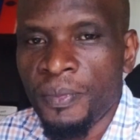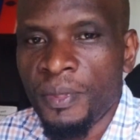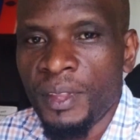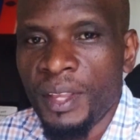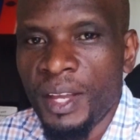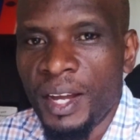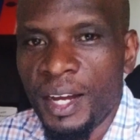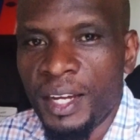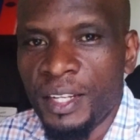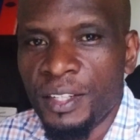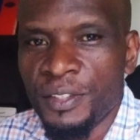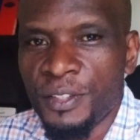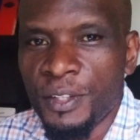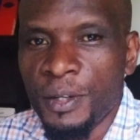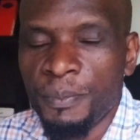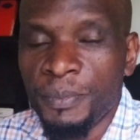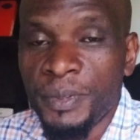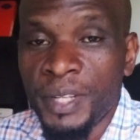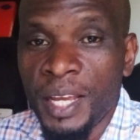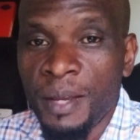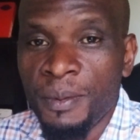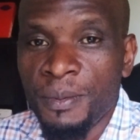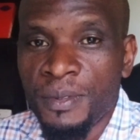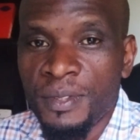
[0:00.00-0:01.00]
And
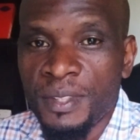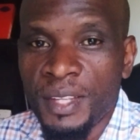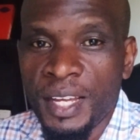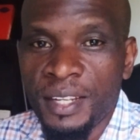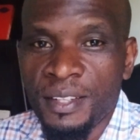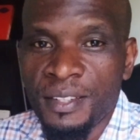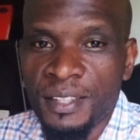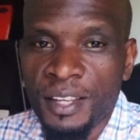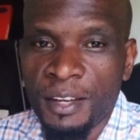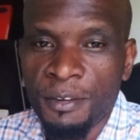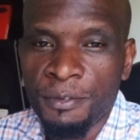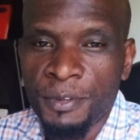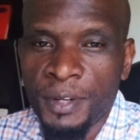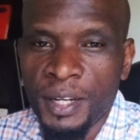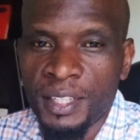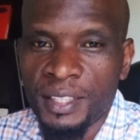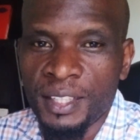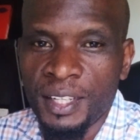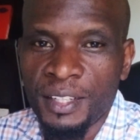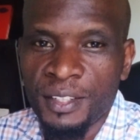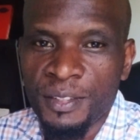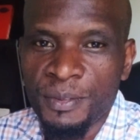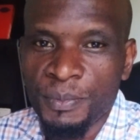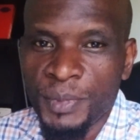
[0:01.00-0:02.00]
sometimes that's a fact
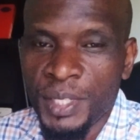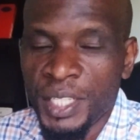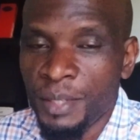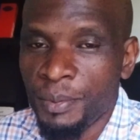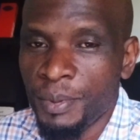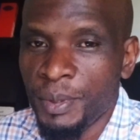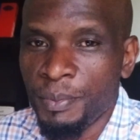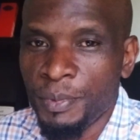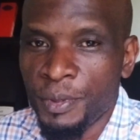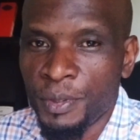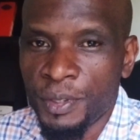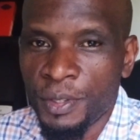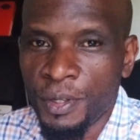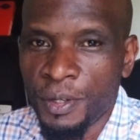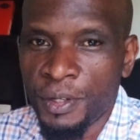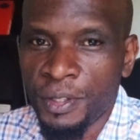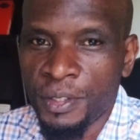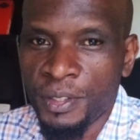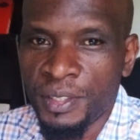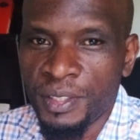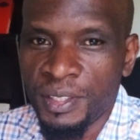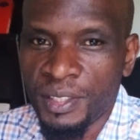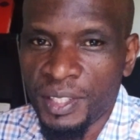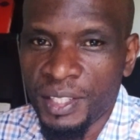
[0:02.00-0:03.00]
that many people
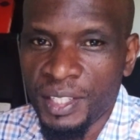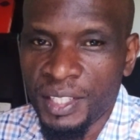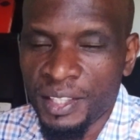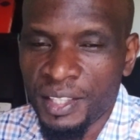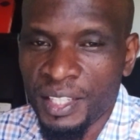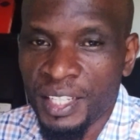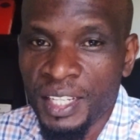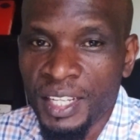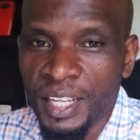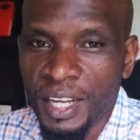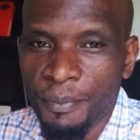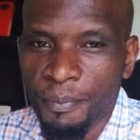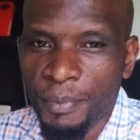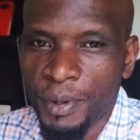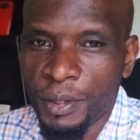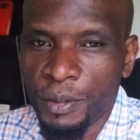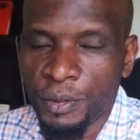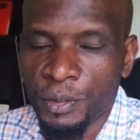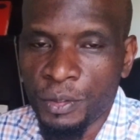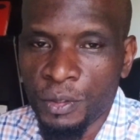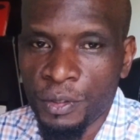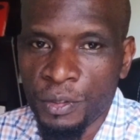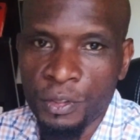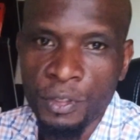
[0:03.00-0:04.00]
don't think
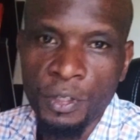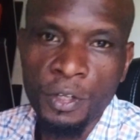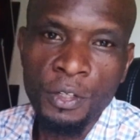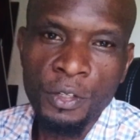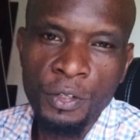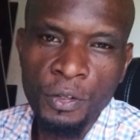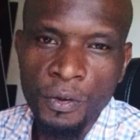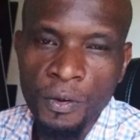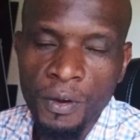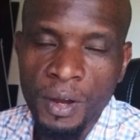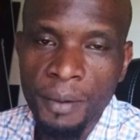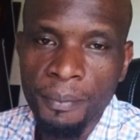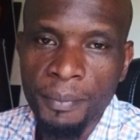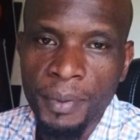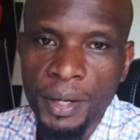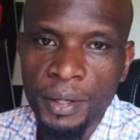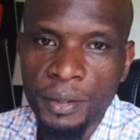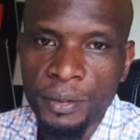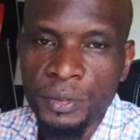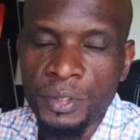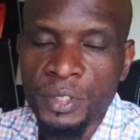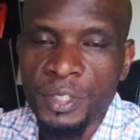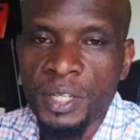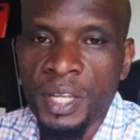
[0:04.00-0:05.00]
about or don't know
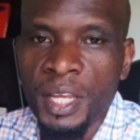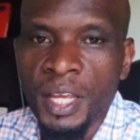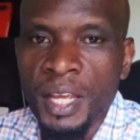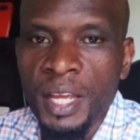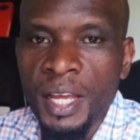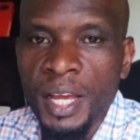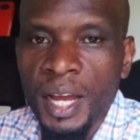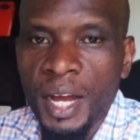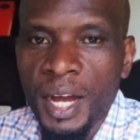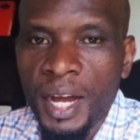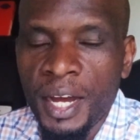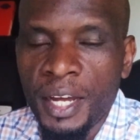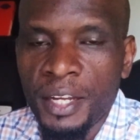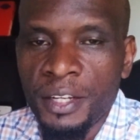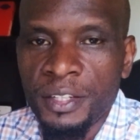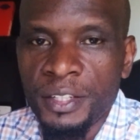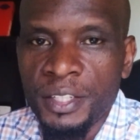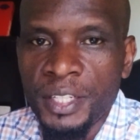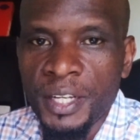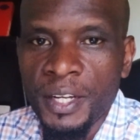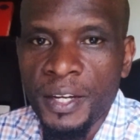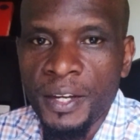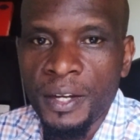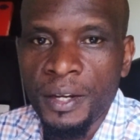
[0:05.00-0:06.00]
about.
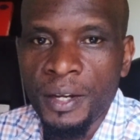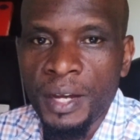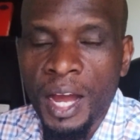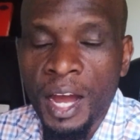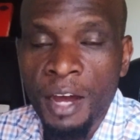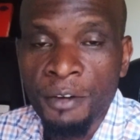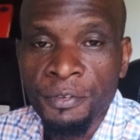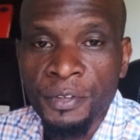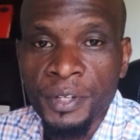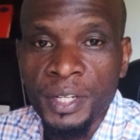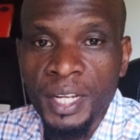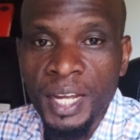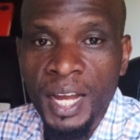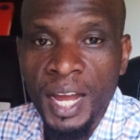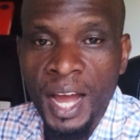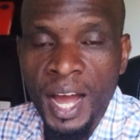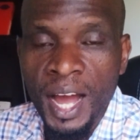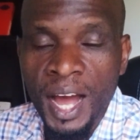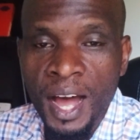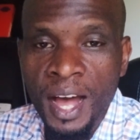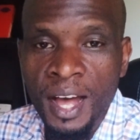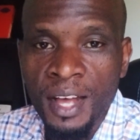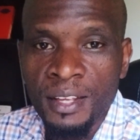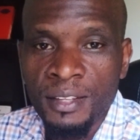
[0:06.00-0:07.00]
And Africa
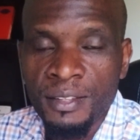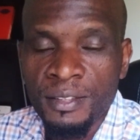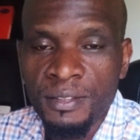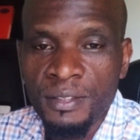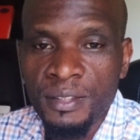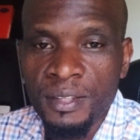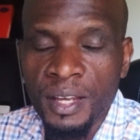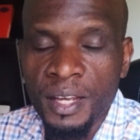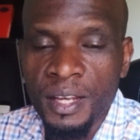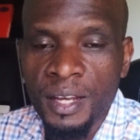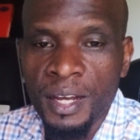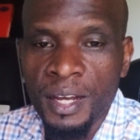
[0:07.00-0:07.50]
has